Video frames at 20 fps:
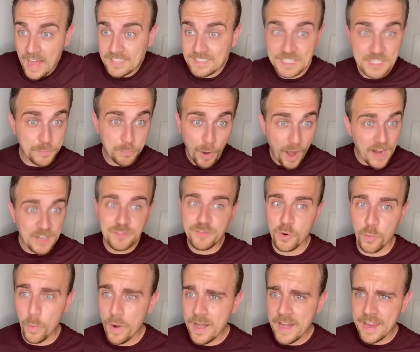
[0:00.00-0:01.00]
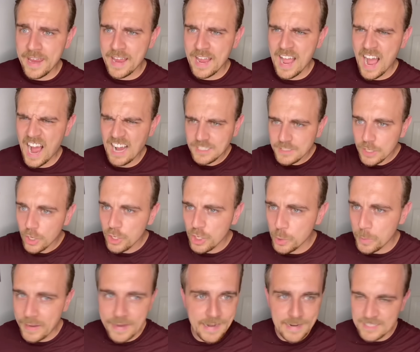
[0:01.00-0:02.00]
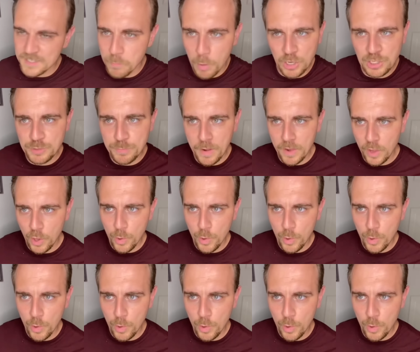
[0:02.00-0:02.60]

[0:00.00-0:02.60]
his prize for winning. I saw you eat his marshmallow.